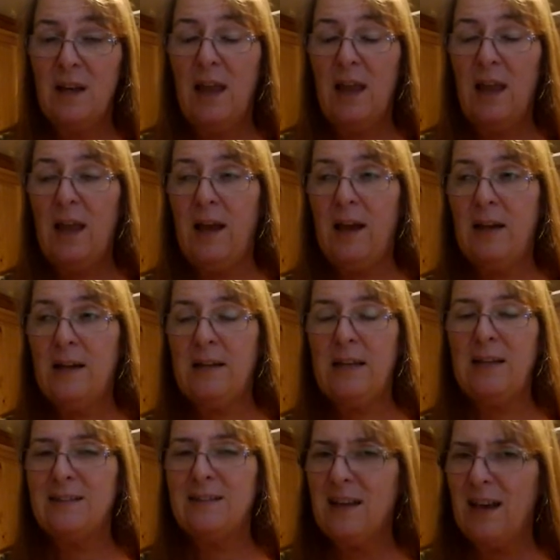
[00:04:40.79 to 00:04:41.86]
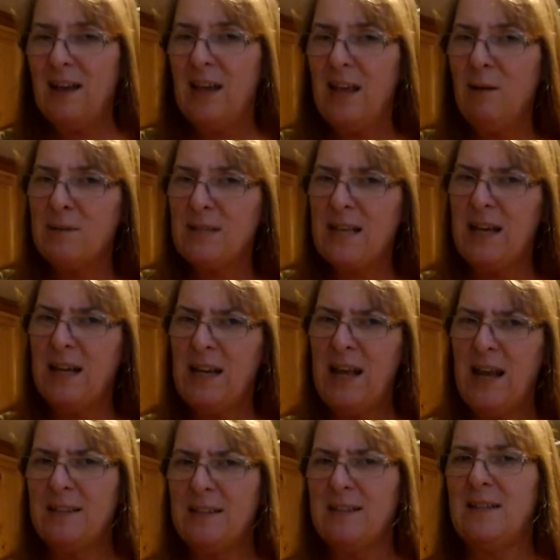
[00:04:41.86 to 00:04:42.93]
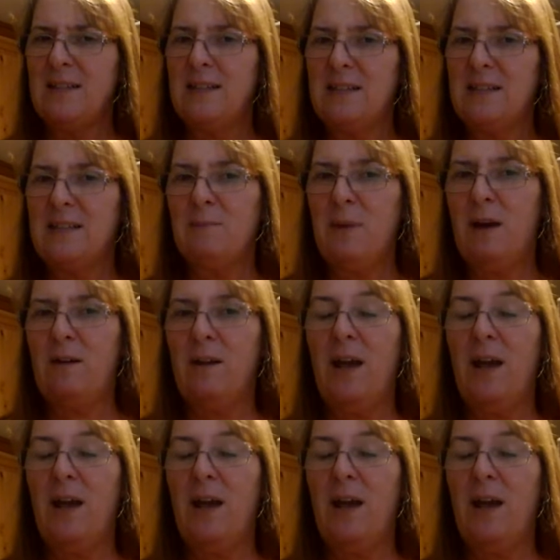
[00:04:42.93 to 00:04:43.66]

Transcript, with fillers: And he's he was kind of hesitant about it.